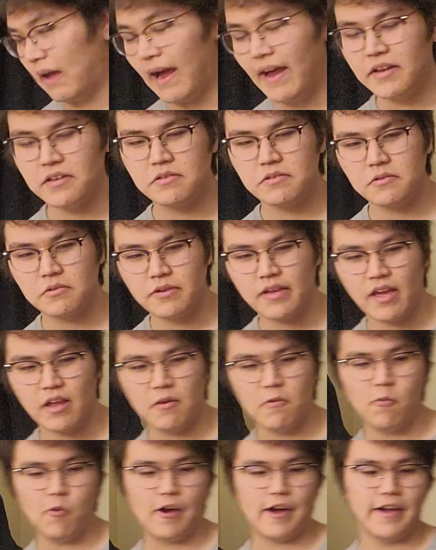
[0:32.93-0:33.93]
I do
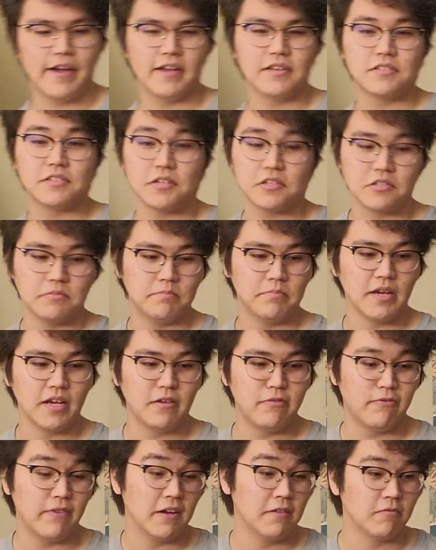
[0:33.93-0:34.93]
get why it's such a
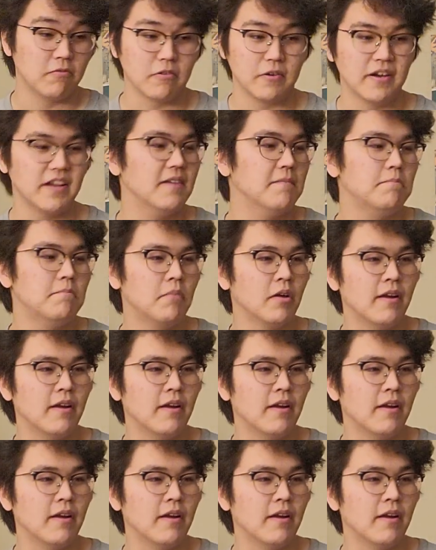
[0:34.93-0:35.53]
big thing for him,